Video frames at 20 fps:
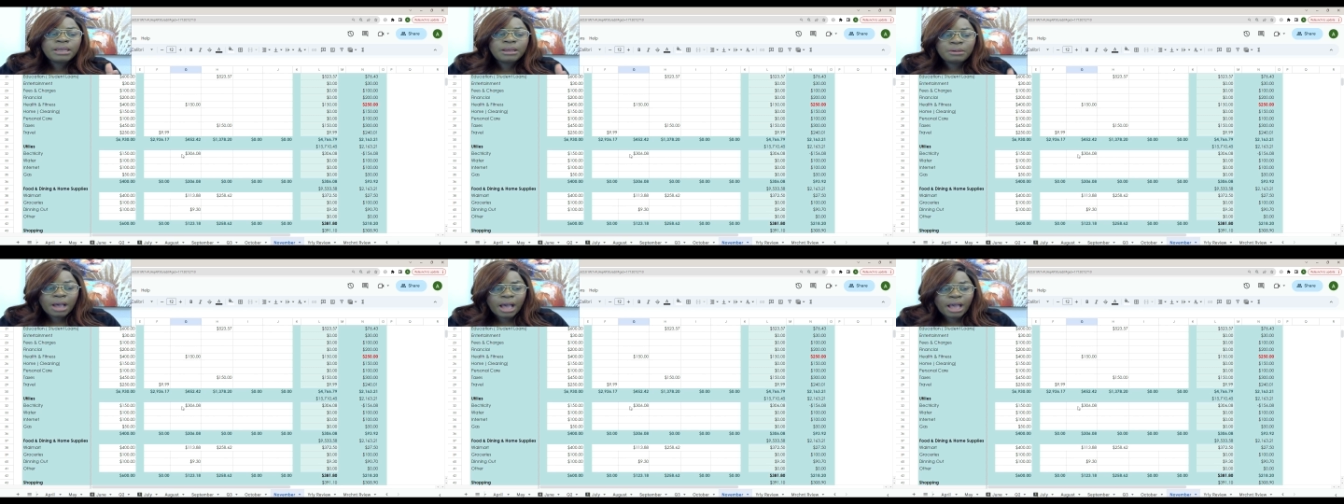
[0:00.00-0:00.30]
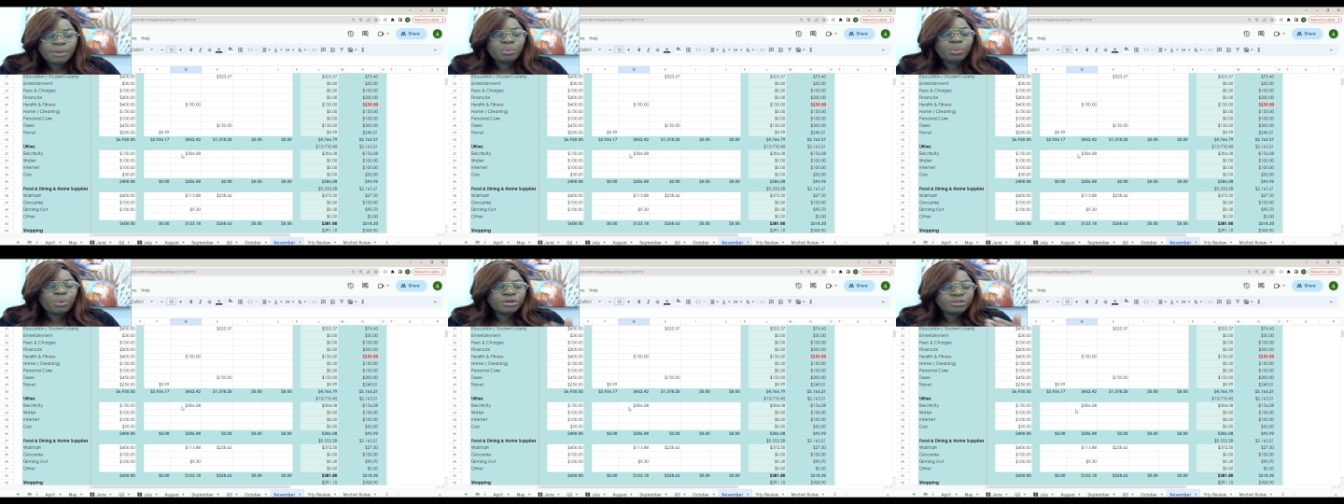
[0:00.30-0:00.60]
I
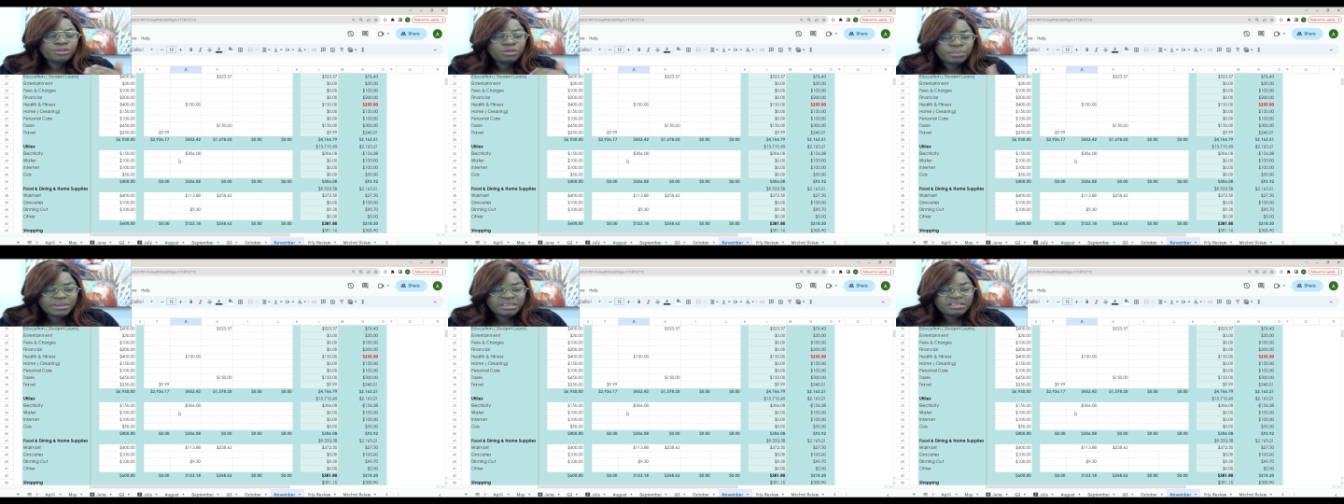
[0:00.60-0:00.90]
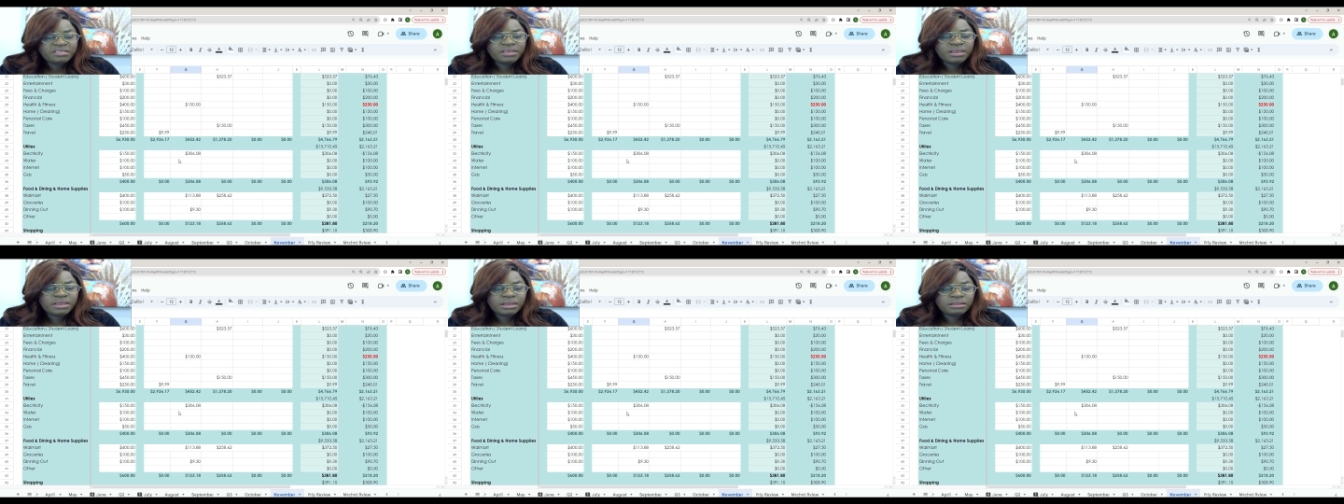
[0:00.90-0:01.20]
want to be
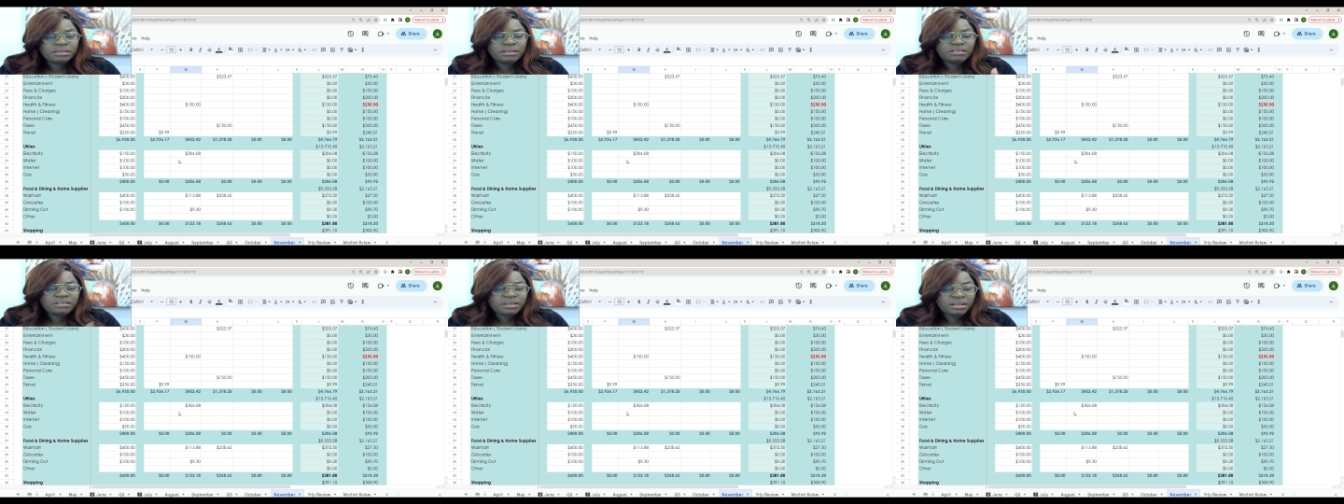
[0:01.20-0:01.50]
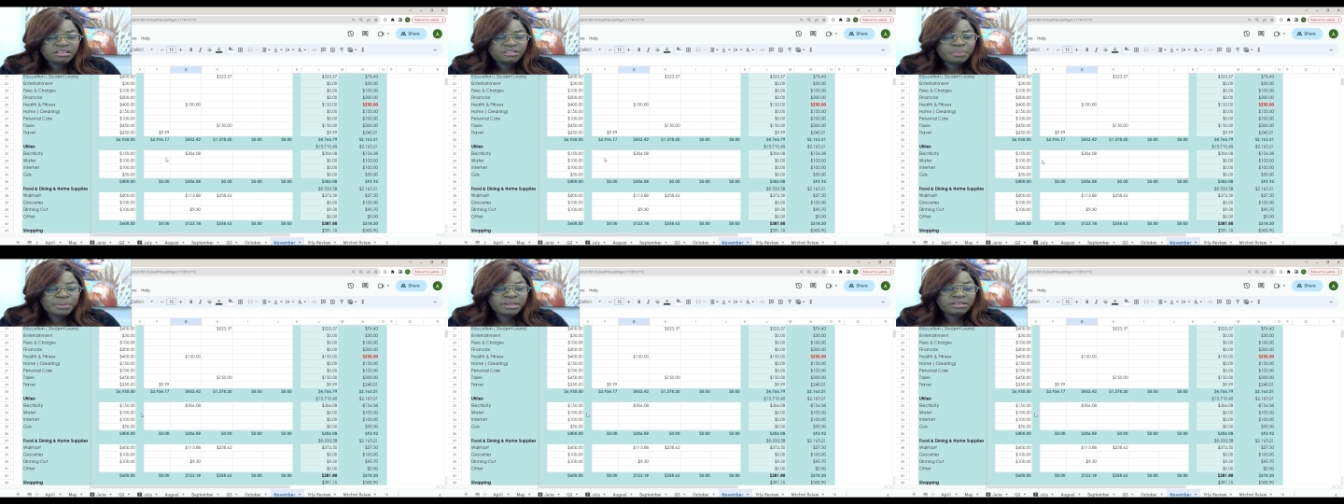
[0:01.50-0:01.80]
seeing these
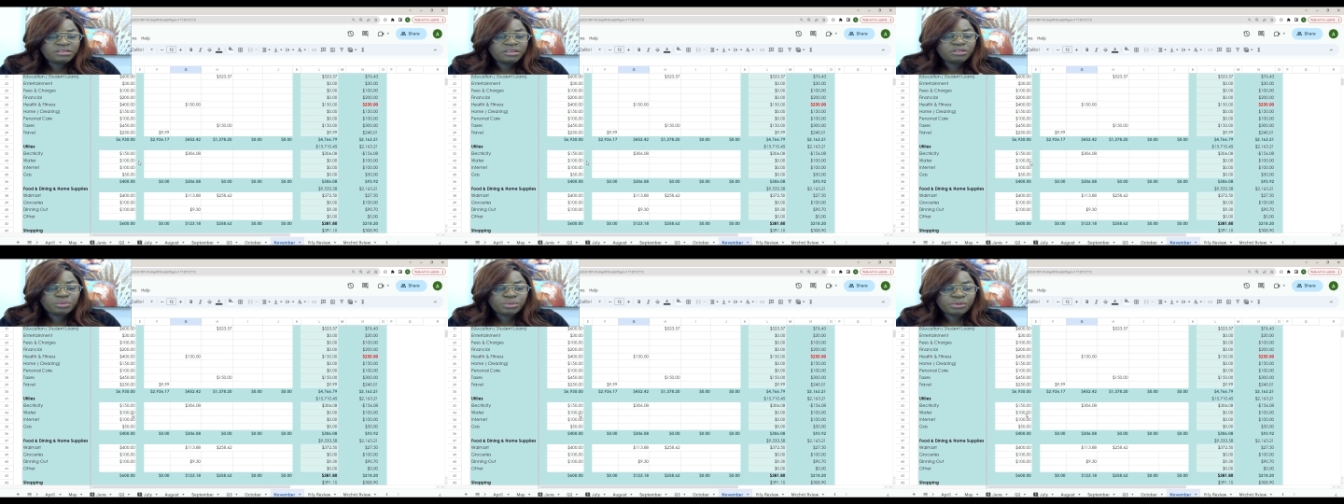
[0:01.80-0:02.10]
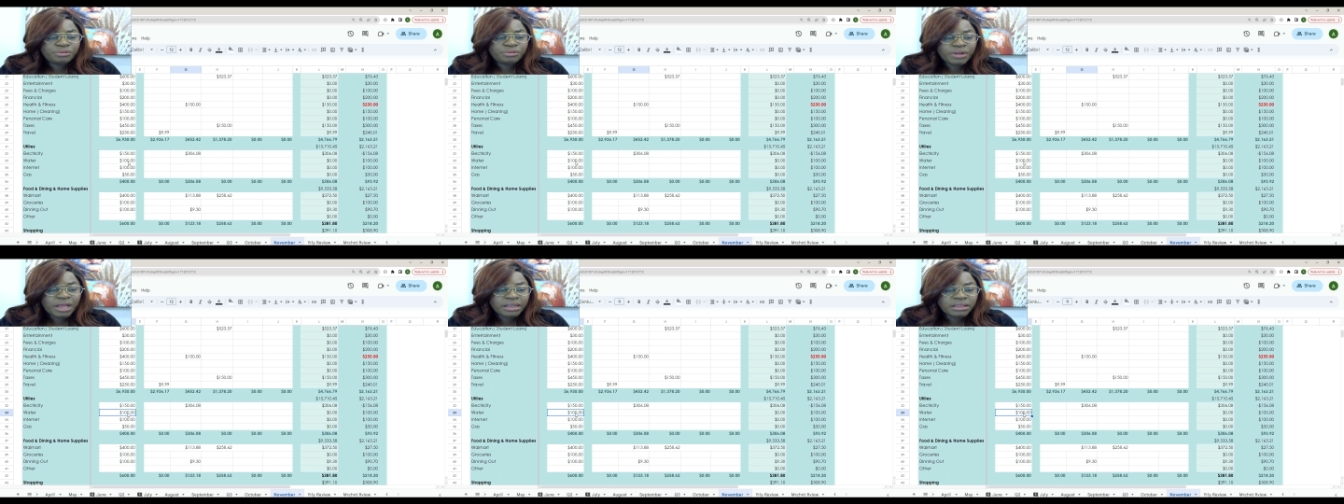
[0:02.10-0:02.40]
expenses
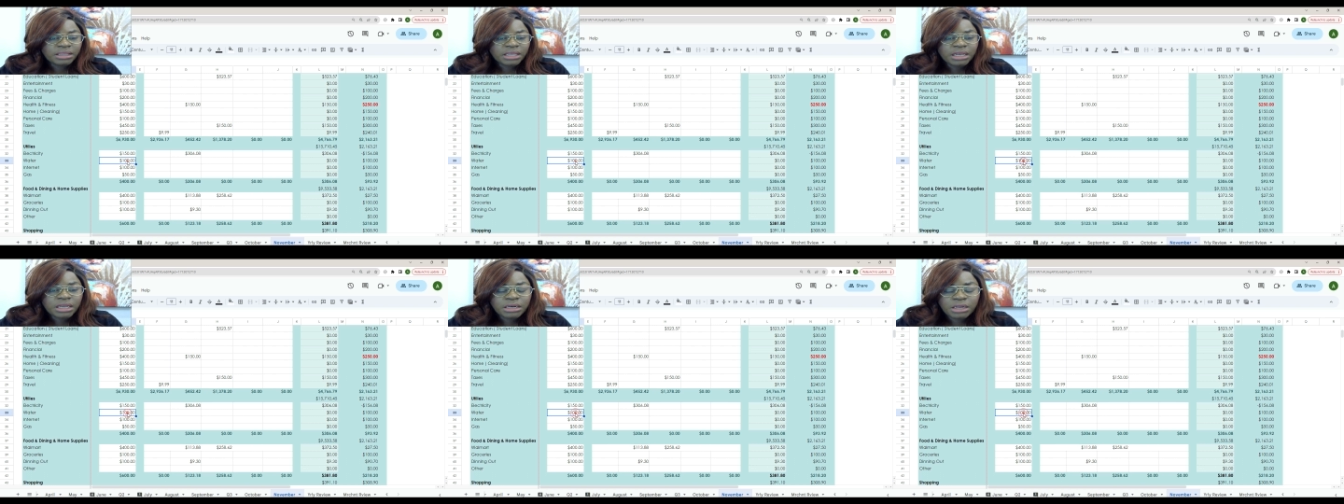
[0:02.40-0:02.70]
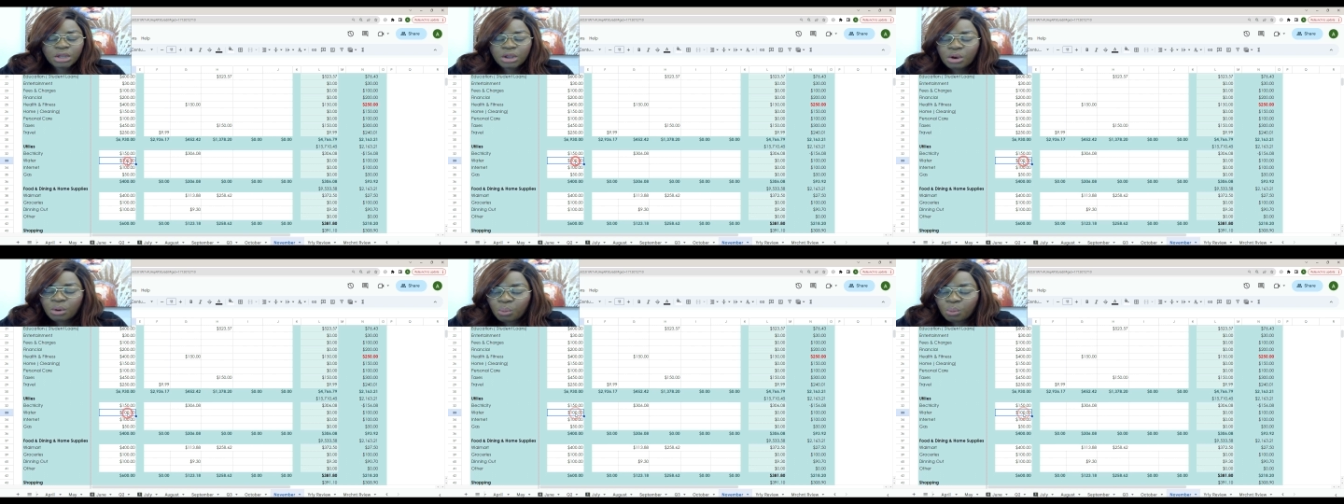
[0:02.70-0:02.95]
reflected.